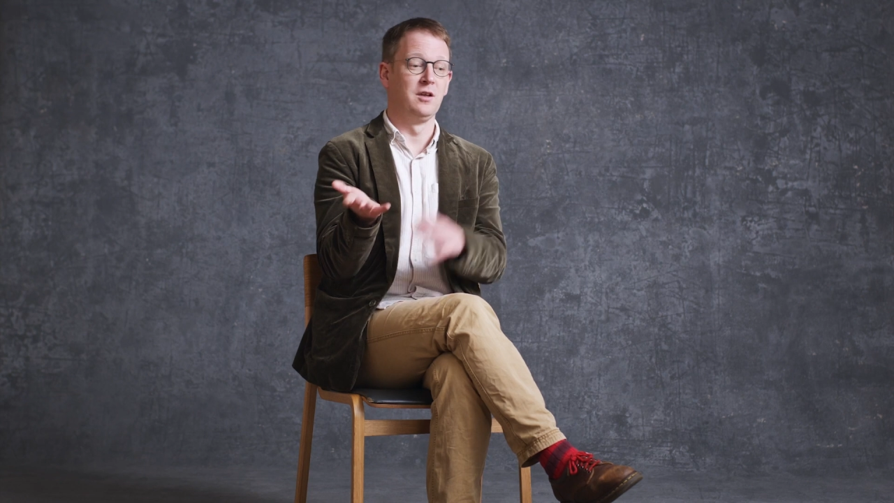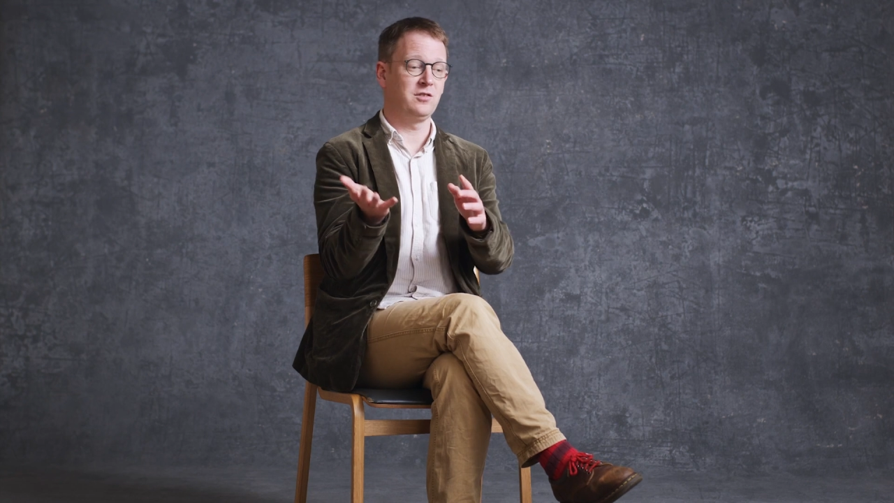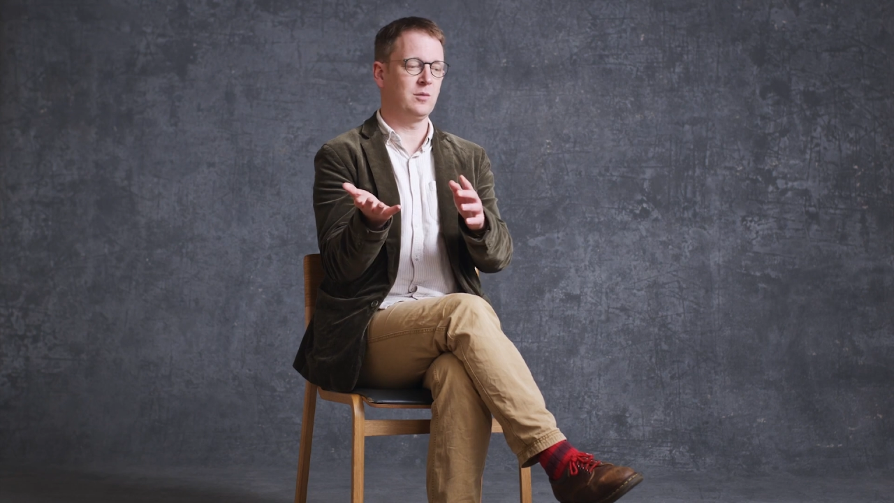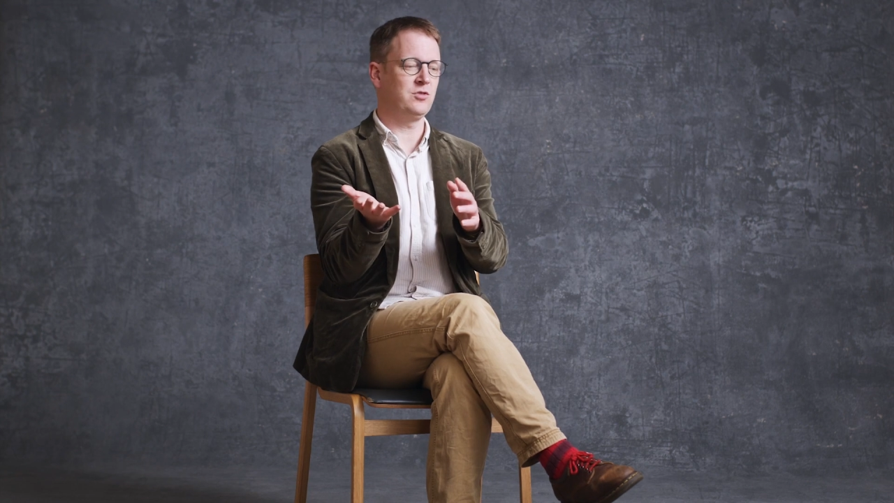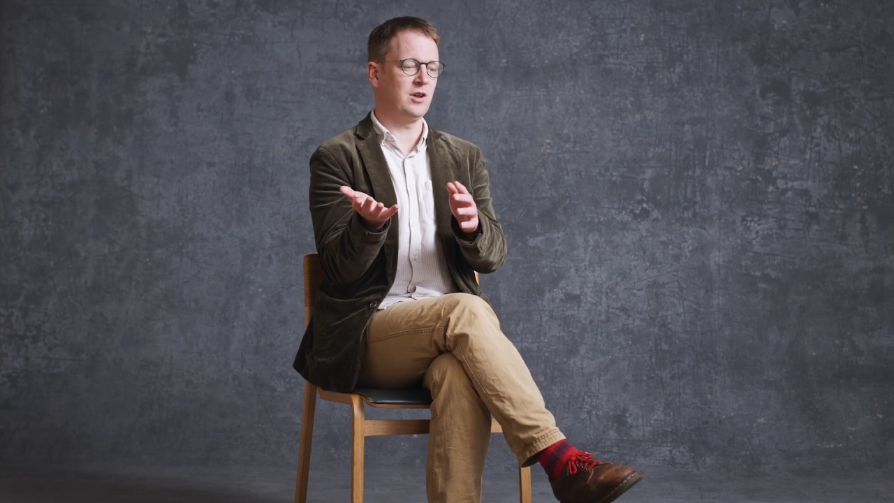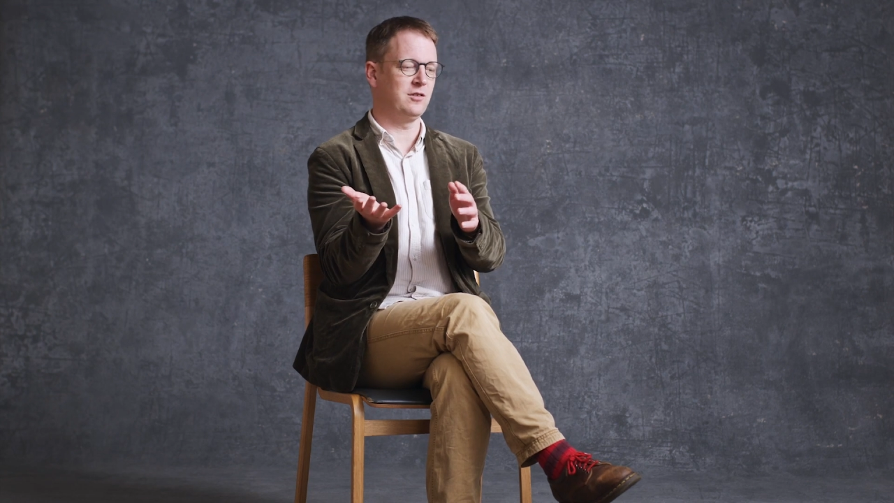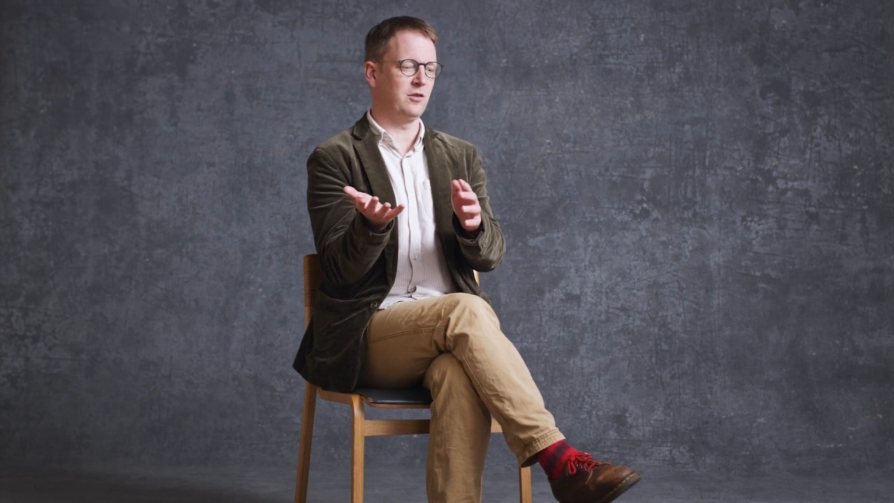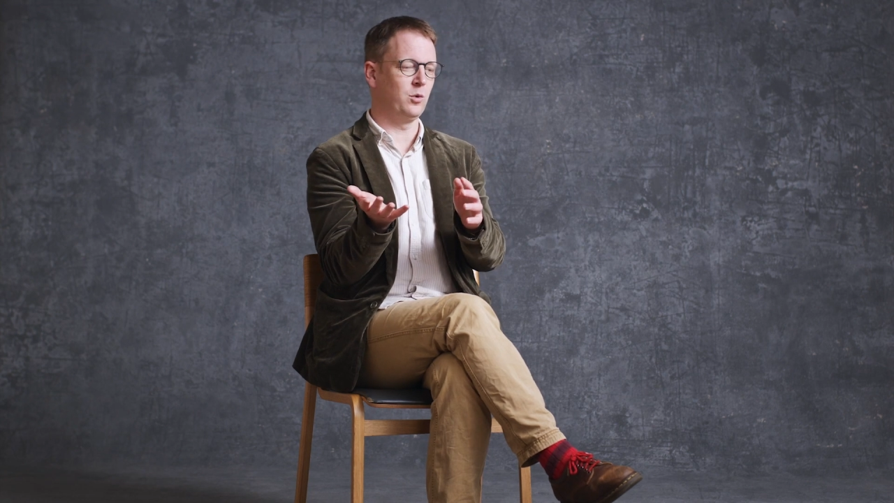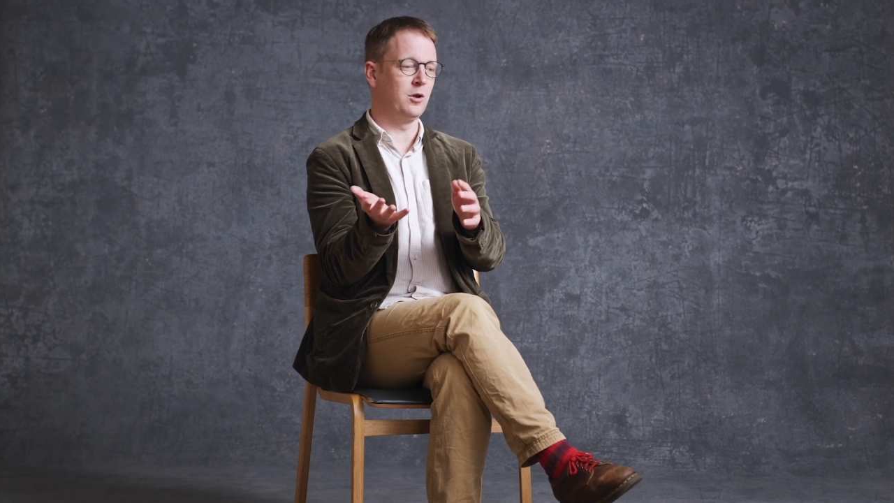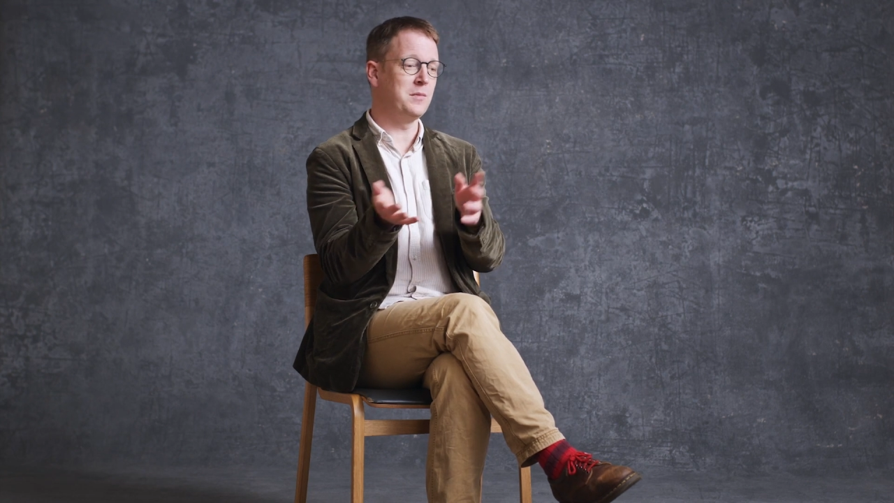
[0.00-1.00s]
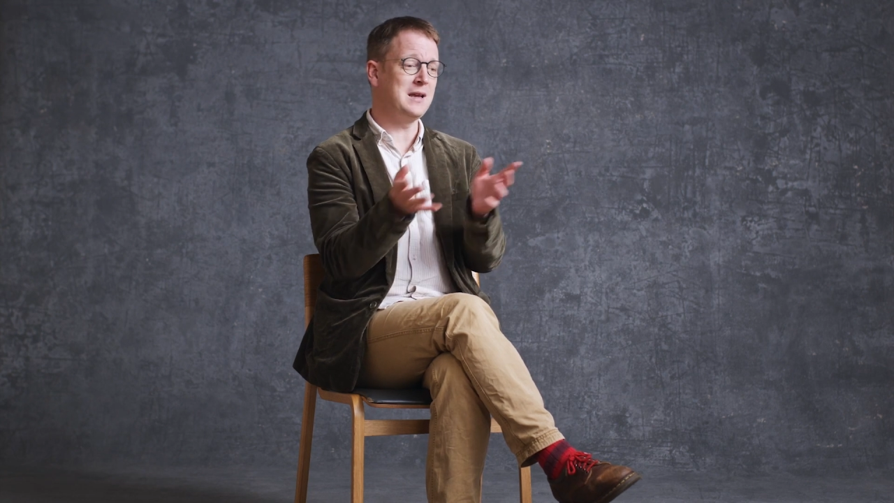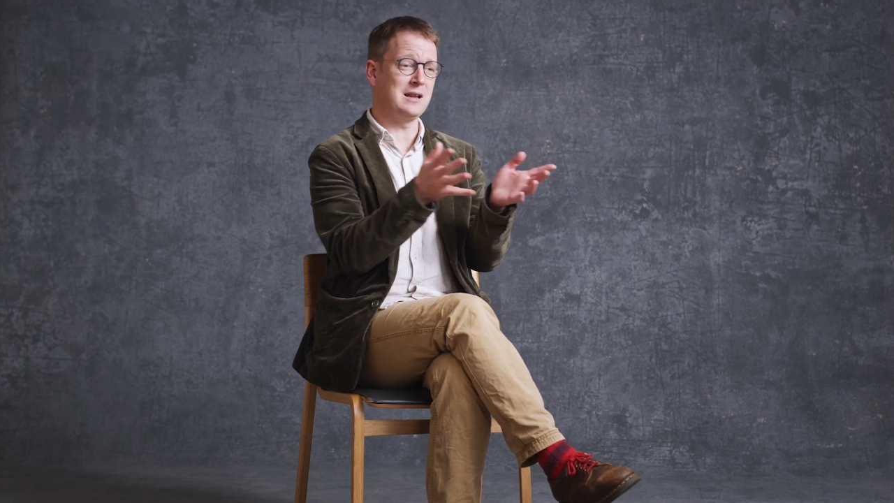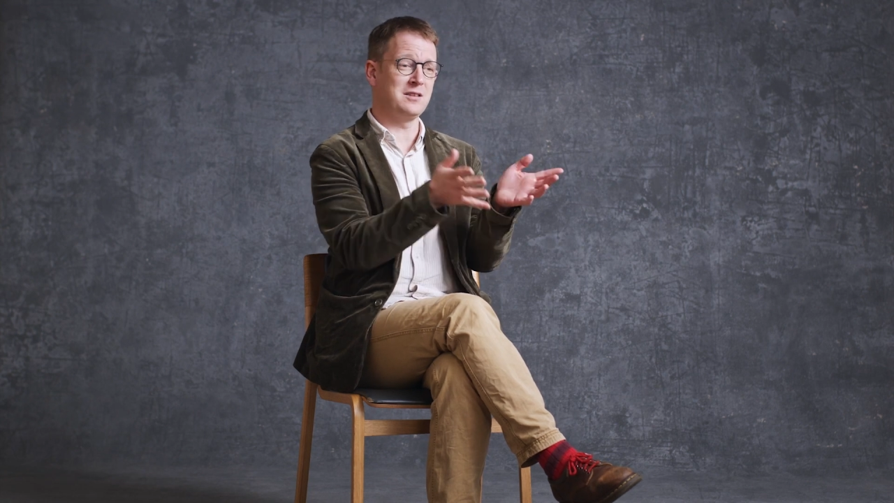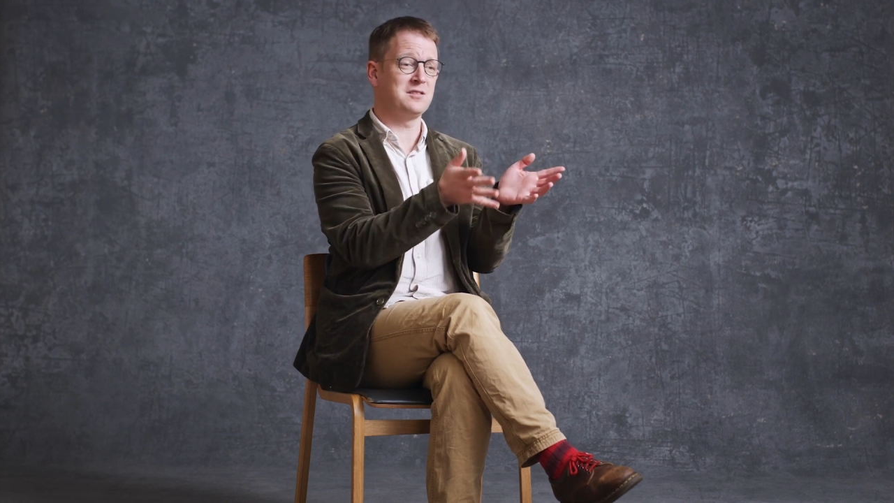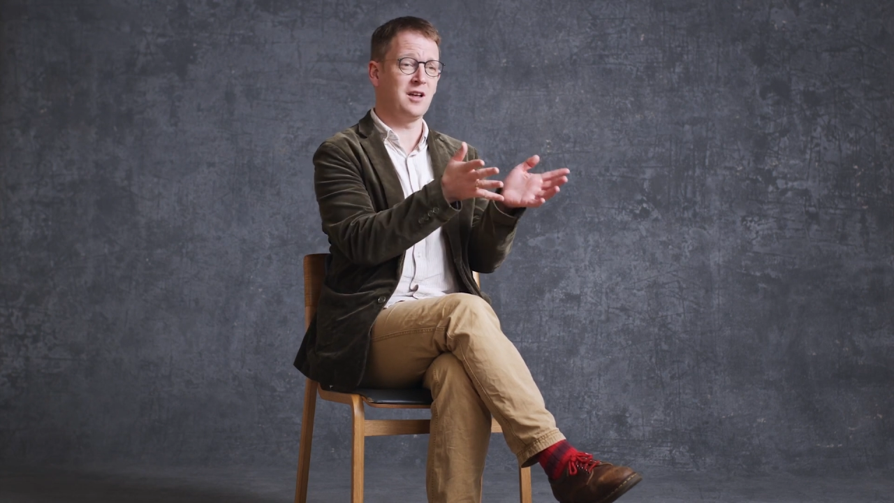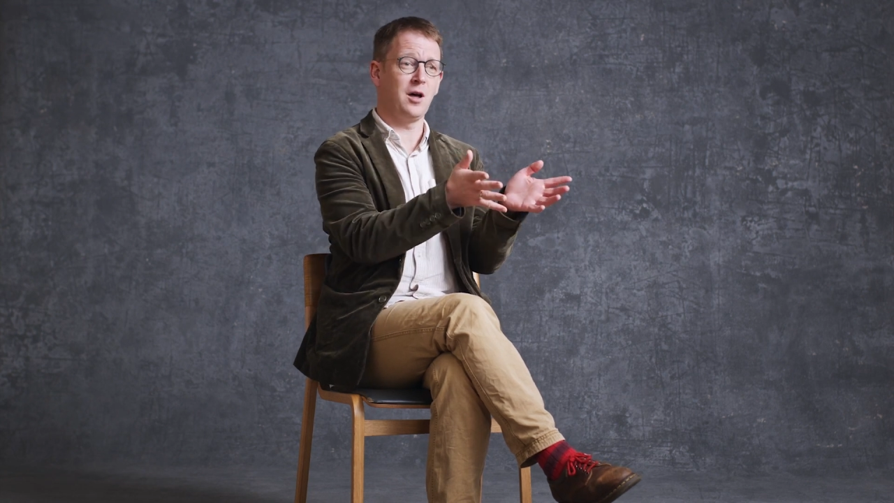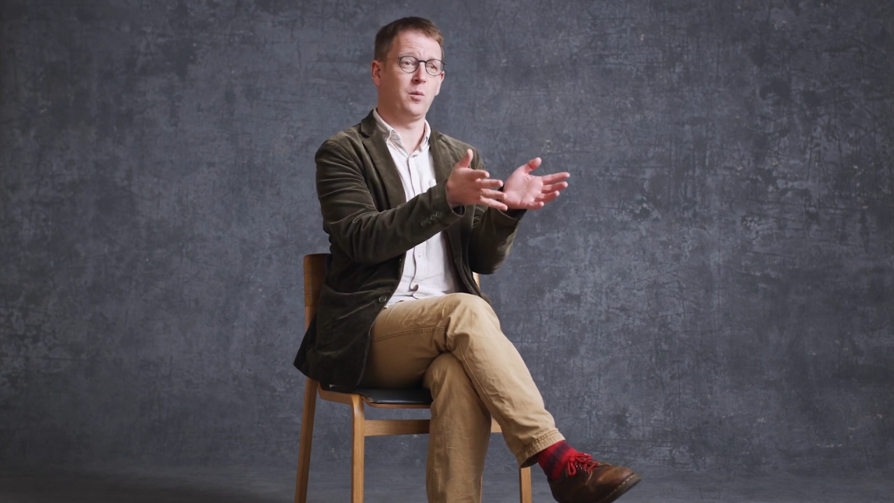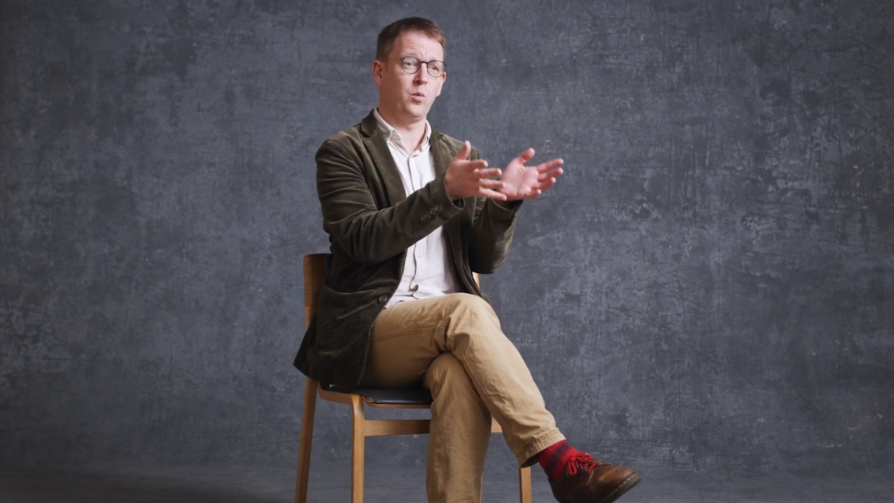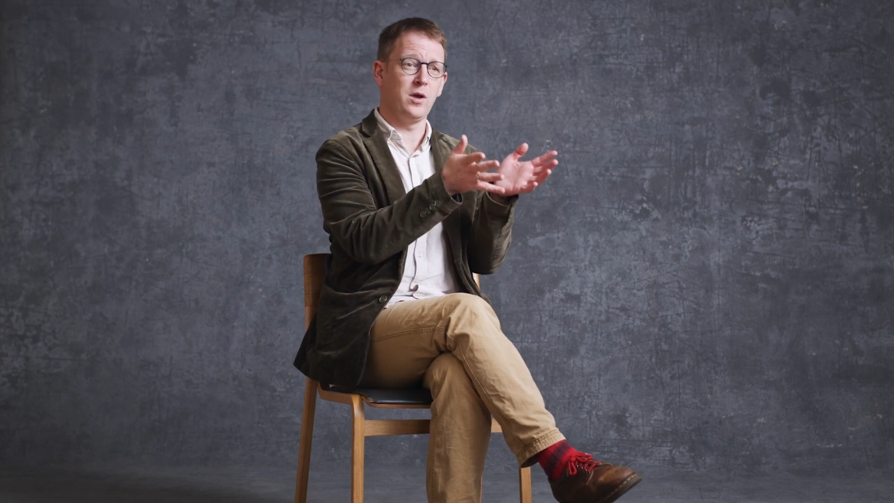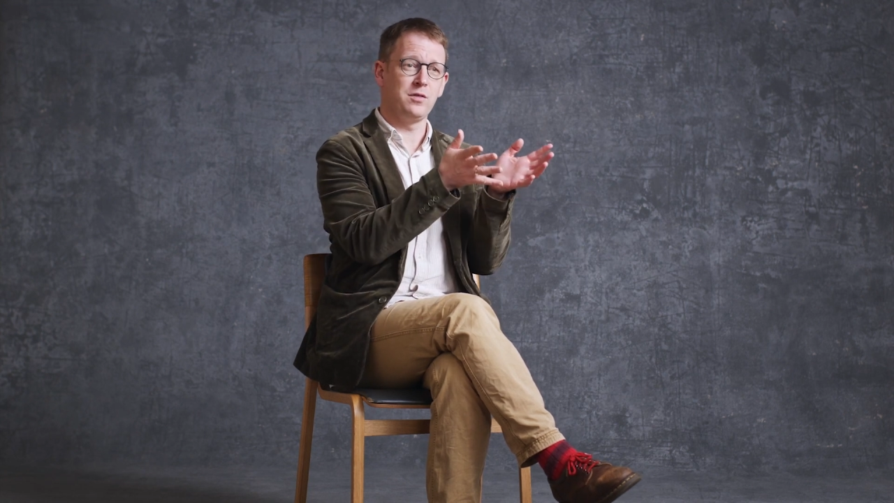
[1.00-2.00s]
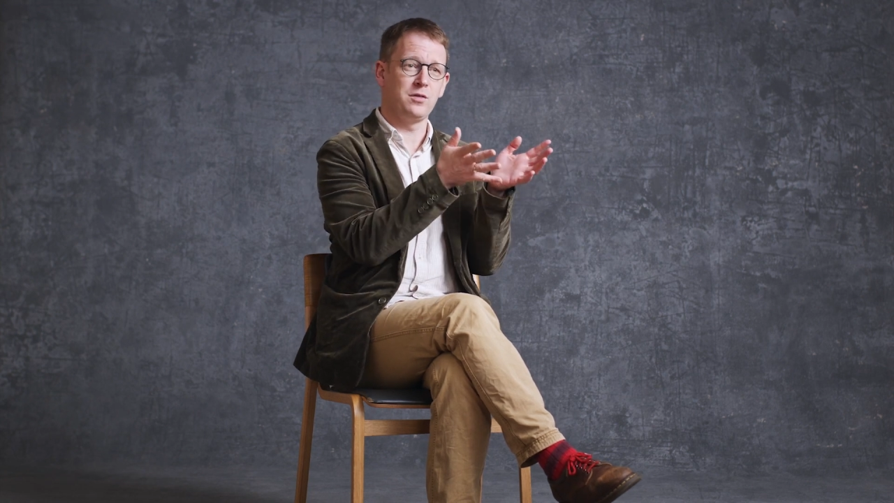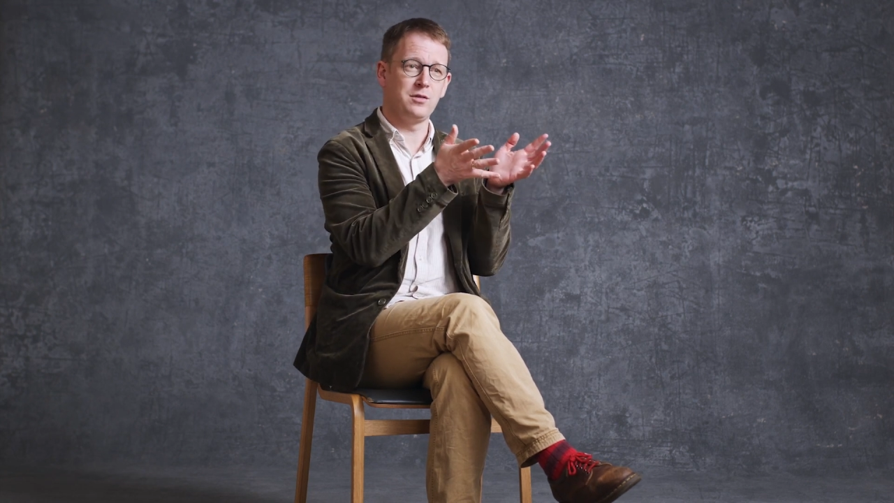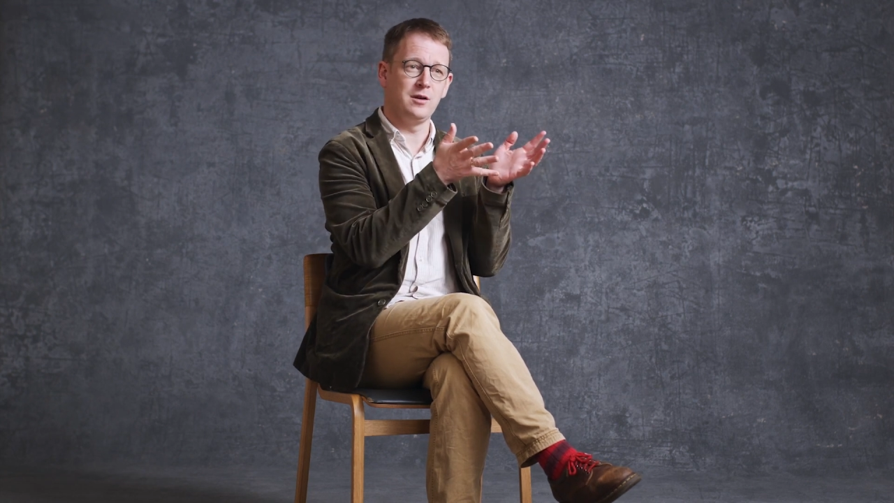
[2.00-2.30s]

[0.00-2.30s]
Some churches will immediately start with